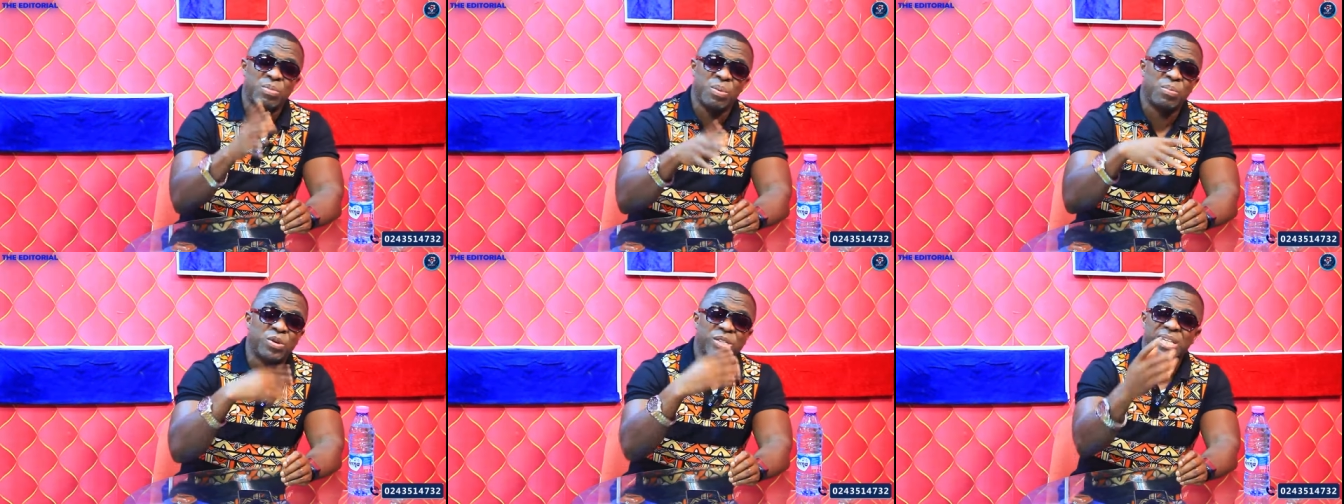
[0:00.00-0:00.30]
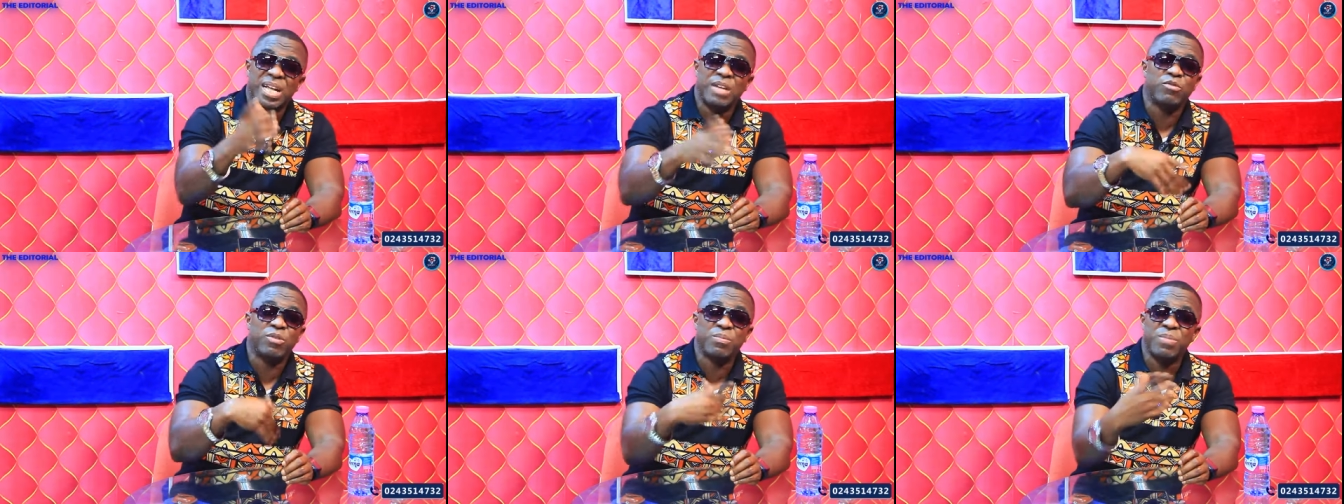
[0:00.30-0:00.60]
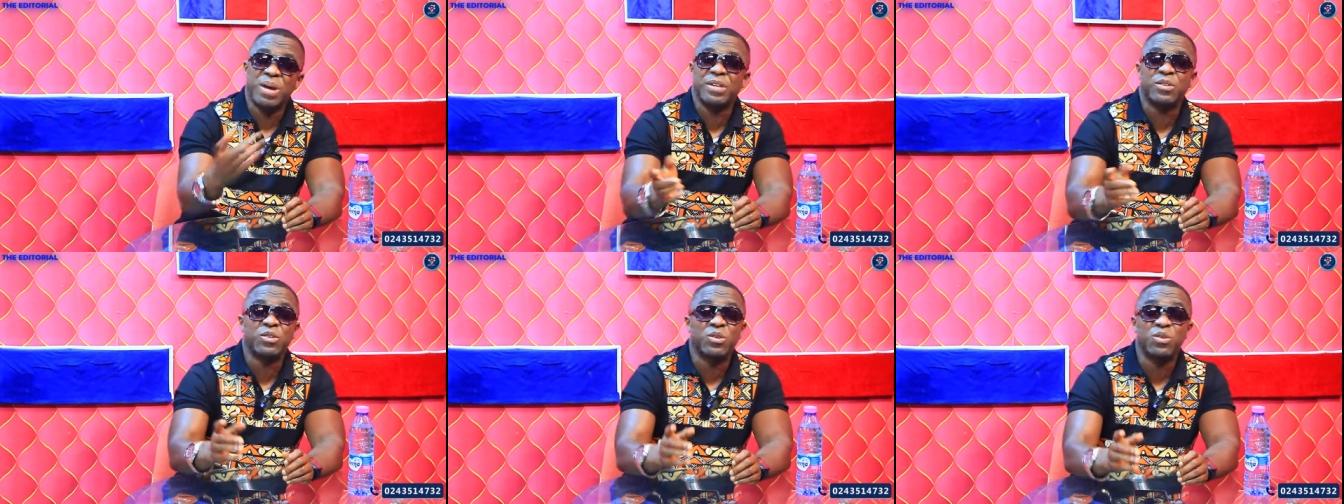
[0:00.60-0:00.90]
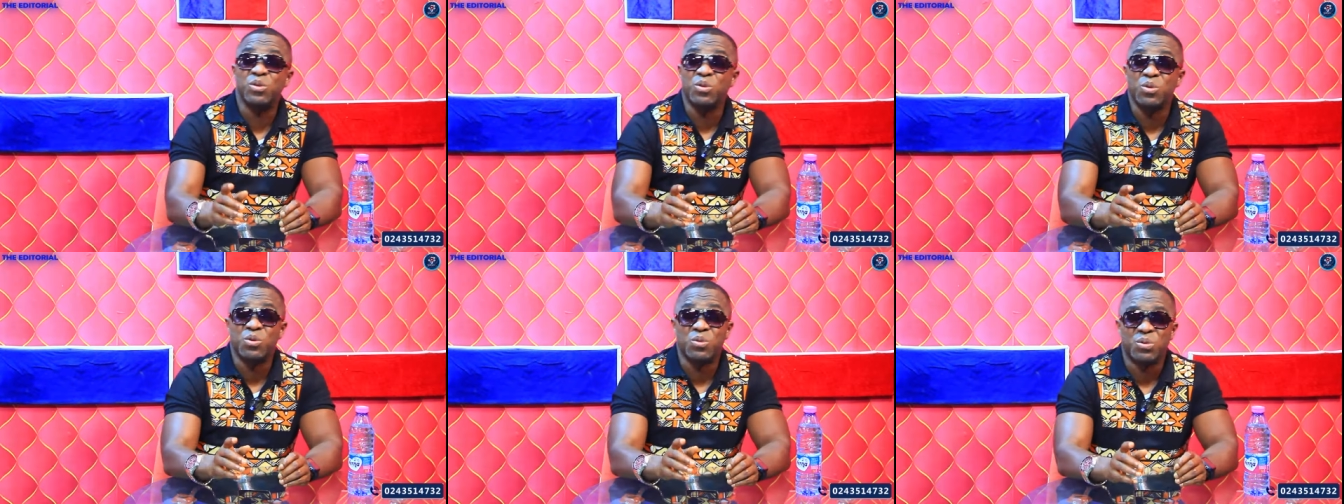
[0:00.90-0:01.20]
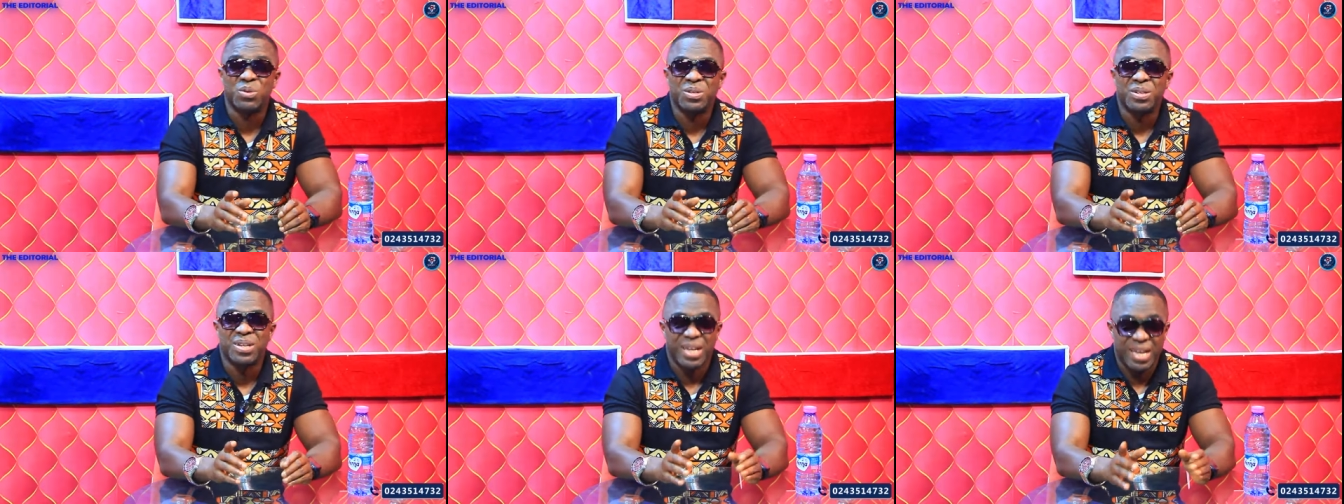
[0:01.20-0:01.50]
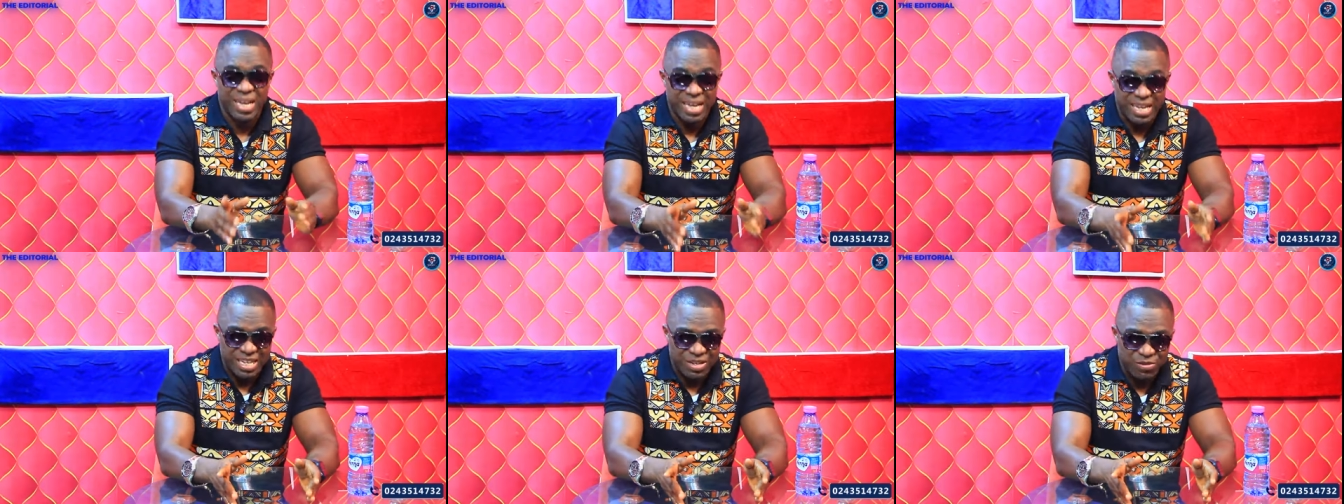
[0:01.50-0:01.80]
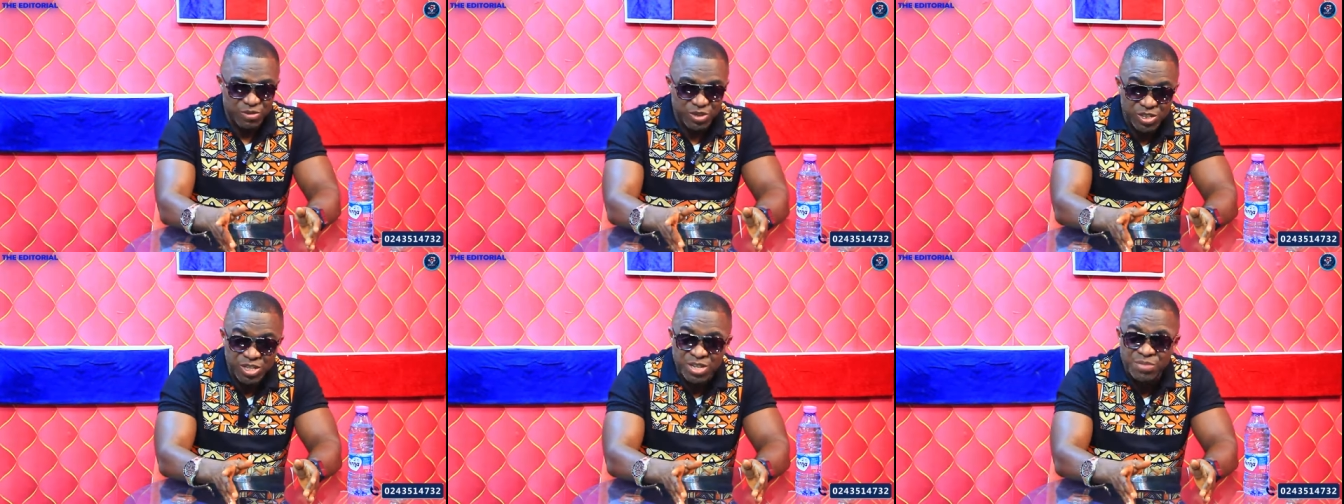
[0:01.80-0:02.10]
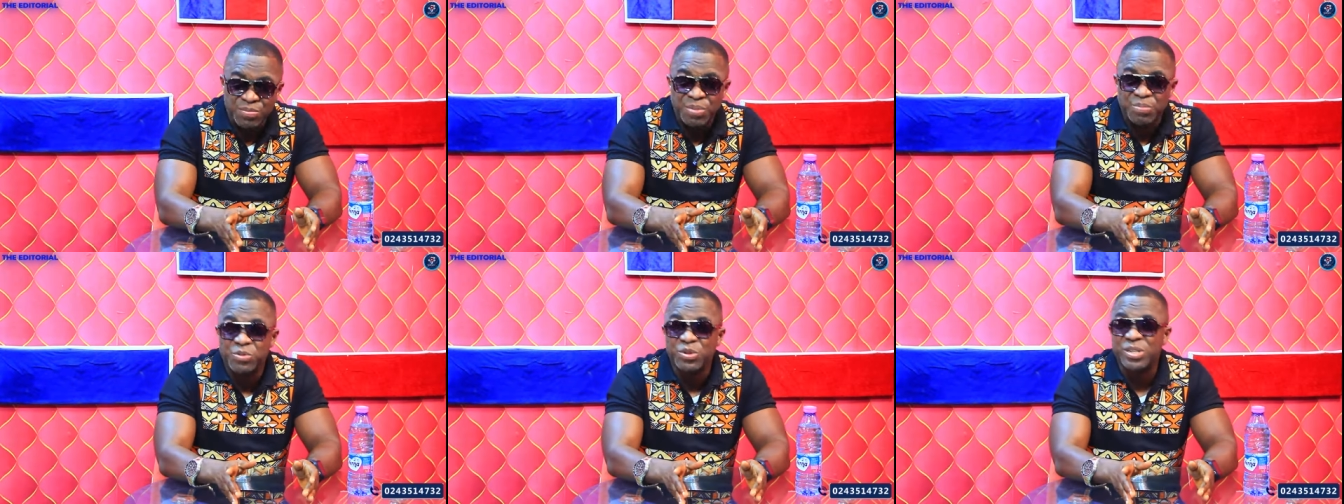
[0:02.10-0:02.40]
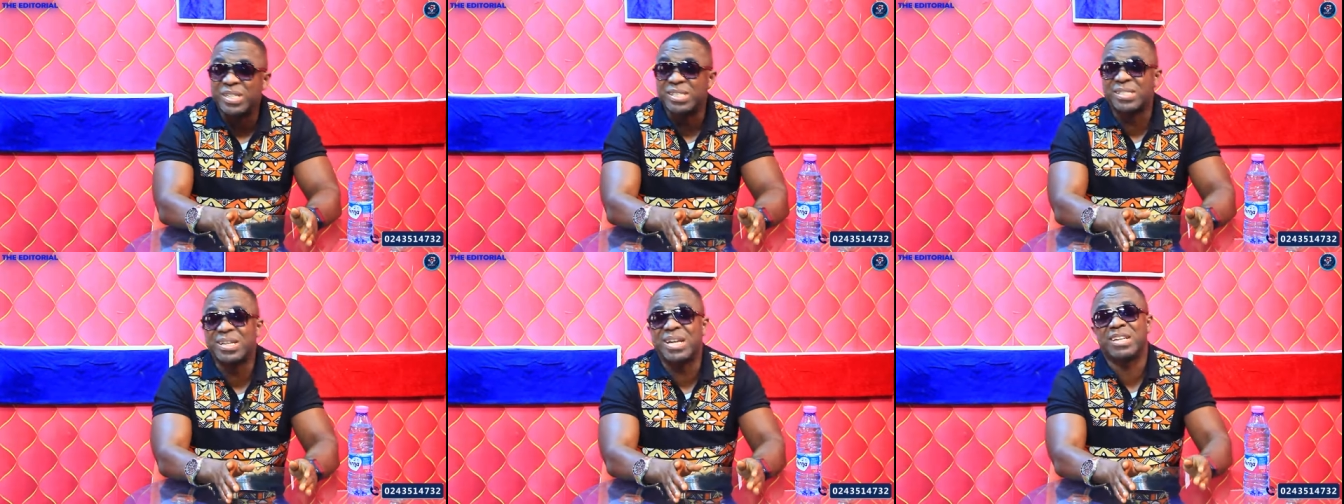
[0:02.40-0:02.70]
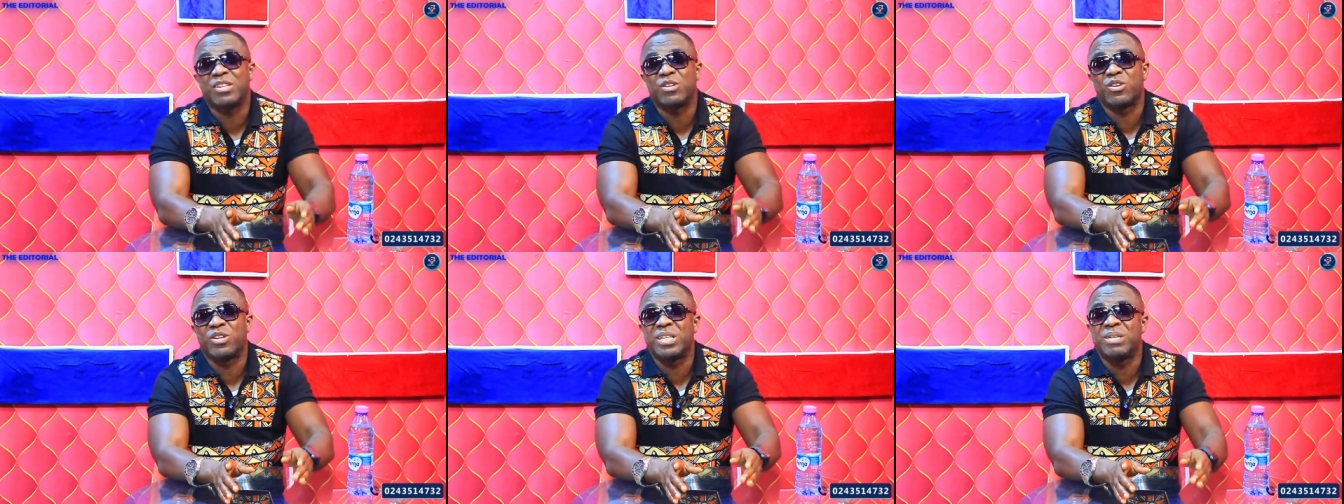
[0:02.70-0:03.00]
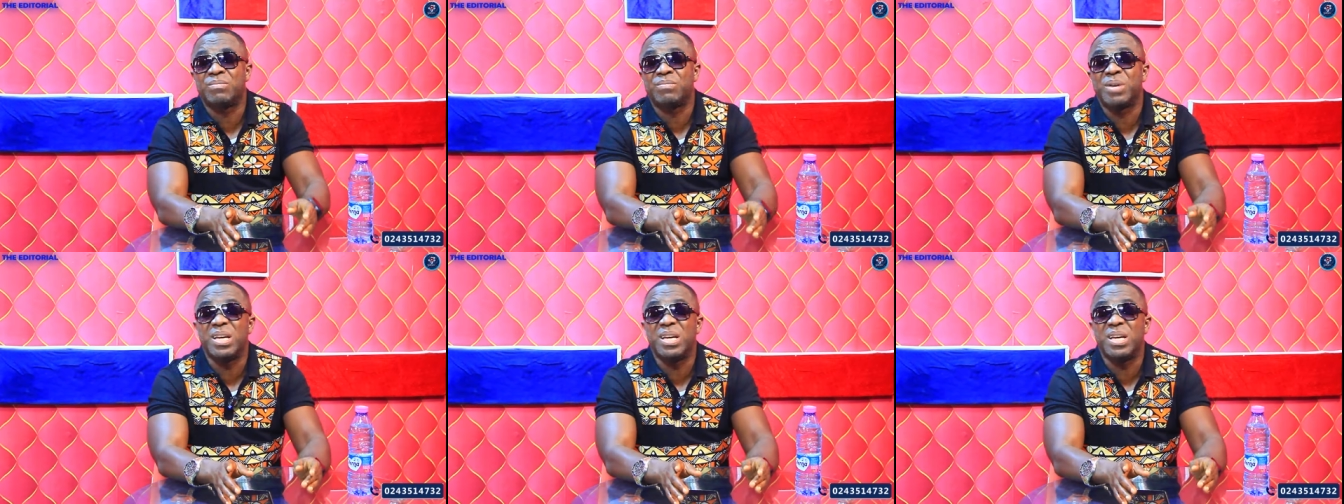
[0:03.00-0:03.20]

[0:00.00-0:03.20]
purpose that we might not know. Hey, we see people descending on him.